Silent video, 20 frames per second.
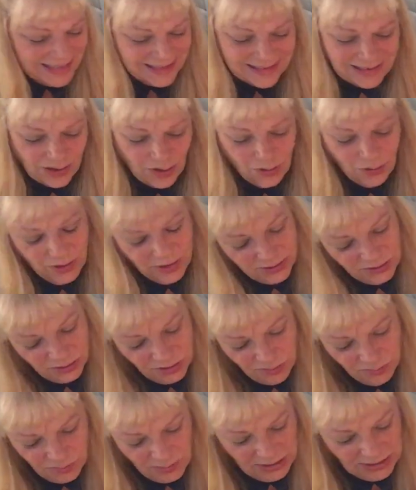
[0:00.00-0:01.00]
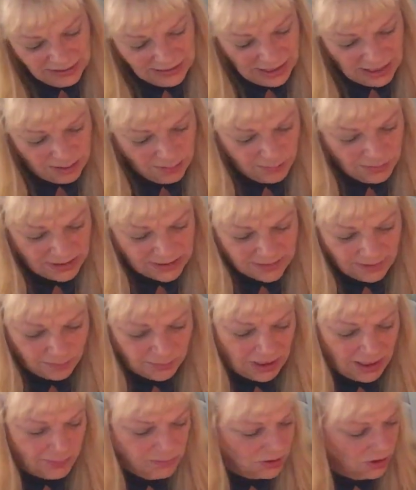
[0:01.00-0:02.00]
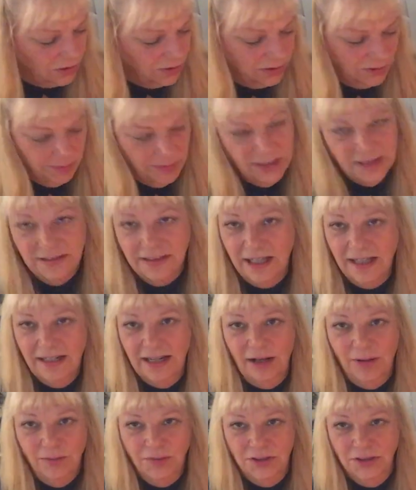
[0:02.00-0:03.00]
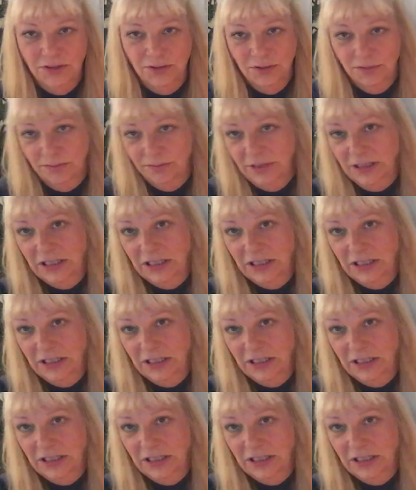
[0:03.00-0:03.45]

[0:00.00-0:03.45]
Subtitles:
So it could be that, but sometimes arguments can help to,